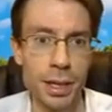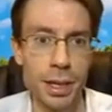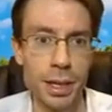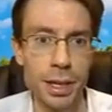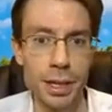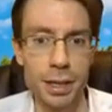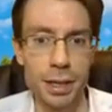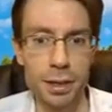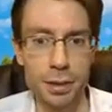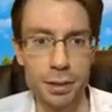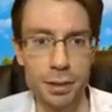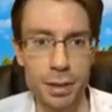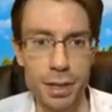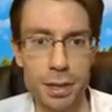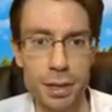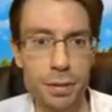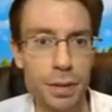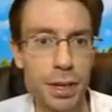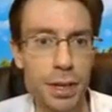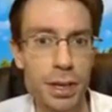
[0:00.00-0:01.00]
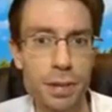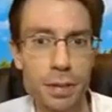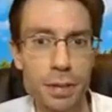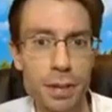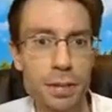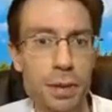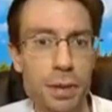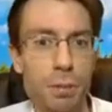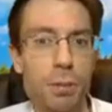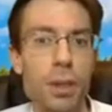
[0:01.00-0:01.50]
even
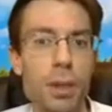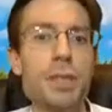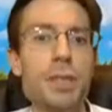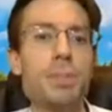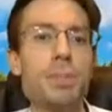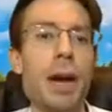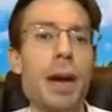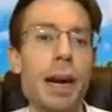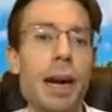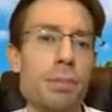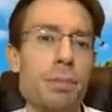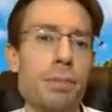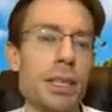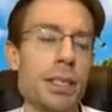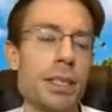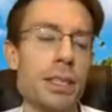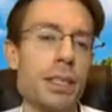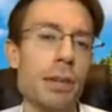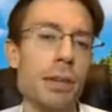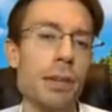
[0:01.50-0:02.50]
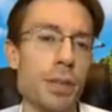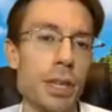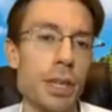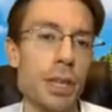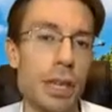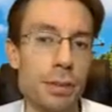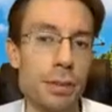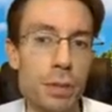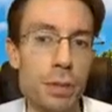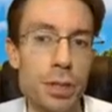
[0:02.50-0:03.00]
if it was backed by something,
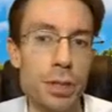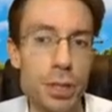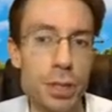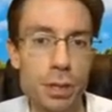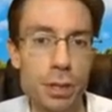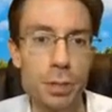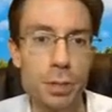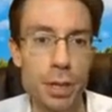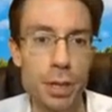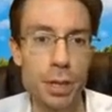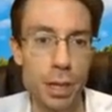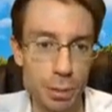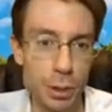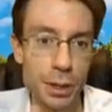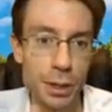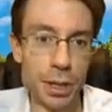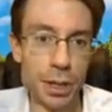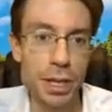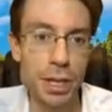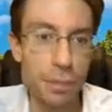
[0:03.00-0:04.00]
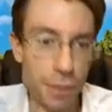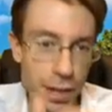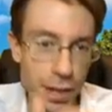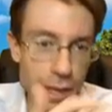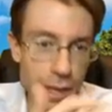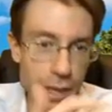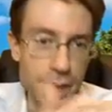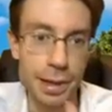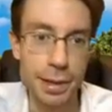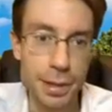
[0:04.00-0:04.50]
it would still be our belief
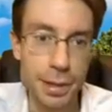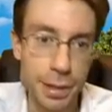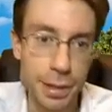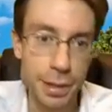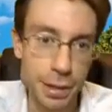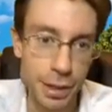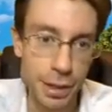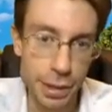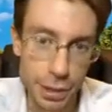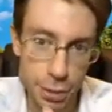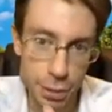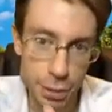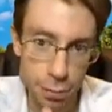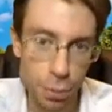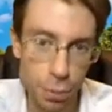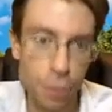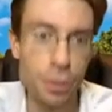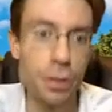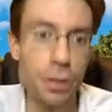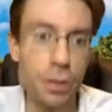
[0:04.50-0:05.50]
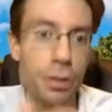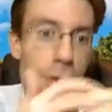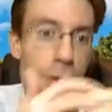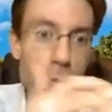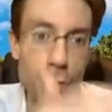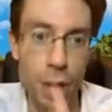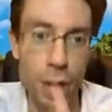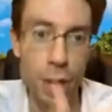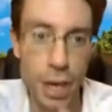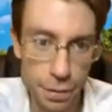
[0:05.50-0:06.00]
in it that it's worth
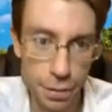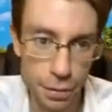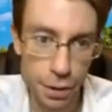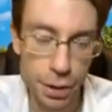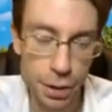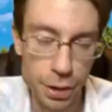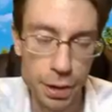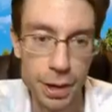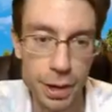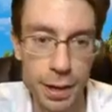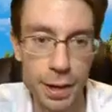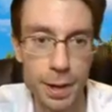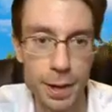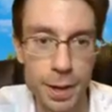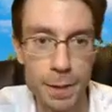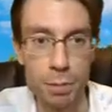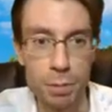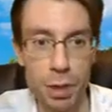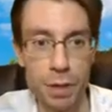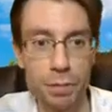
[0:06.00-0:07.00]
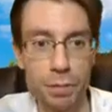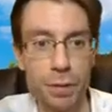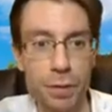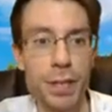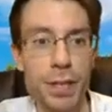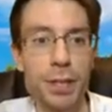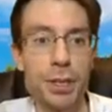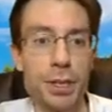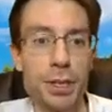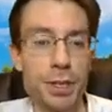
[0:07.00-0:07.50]
whatever. But the
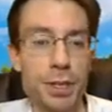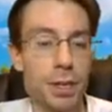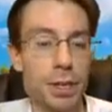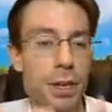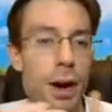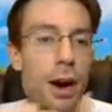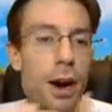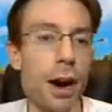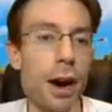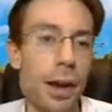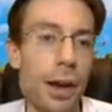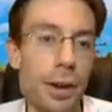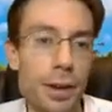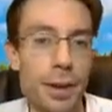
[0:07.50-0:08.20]
fact that it's not